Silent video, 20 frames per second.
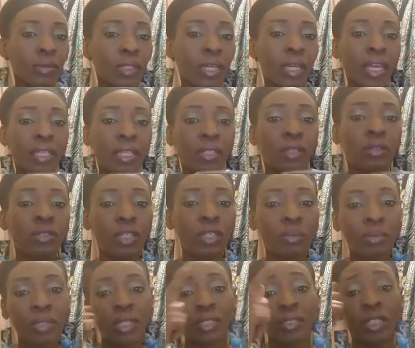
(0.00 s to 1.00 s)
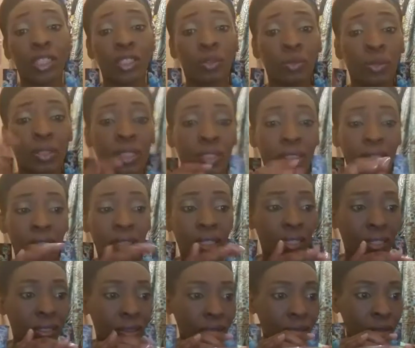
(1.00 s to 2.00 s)
I gotta go get me another one in a
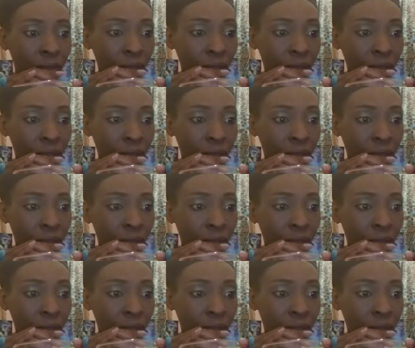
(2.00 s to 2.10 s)
second.